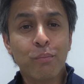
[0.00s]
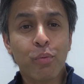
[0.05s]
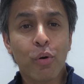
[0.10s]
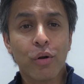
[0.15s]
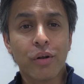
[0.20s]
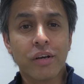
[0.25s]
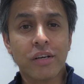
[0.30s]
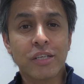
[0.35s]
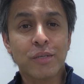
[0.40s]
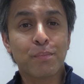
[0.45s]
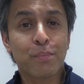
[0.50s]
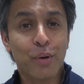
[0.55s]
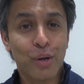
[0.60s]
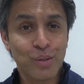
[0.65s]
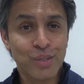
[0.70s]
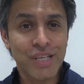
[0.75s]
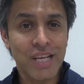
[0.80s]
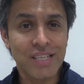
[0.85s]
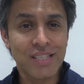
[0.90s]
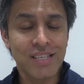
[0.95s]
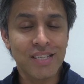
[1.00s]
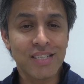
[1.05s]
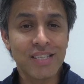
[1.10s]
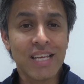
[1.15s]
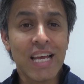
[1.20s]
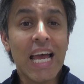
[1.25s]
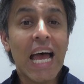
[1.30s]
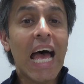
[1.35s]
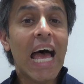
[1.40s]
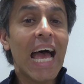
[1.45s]
products, processes,
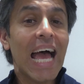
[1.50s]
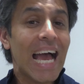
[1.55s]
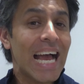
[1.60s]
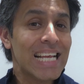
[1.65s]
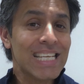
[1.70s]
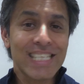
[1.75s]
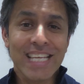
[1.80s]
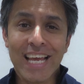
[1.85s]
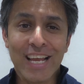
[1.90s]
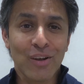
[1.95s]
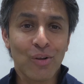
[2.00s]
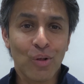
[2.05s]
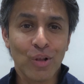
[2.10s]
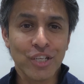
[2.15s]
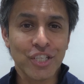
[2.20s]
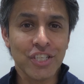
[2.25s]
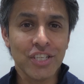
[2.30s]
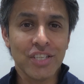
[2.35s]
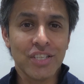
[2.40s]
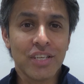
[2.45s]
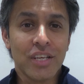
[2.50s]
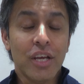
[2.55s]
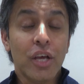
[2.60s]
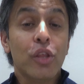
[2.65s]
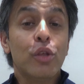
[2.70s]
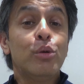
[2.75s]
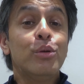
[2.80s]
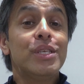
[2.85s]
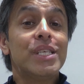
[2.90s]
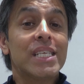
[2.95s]
and technologies
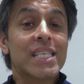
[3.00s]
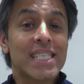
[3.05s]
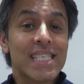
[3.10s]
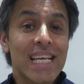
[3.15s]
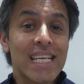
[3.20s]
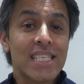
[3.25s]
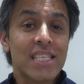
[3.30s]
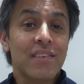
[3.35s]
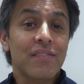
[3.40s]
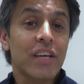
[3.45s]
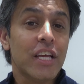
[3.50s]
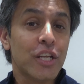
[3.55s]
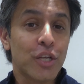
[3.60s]
through successive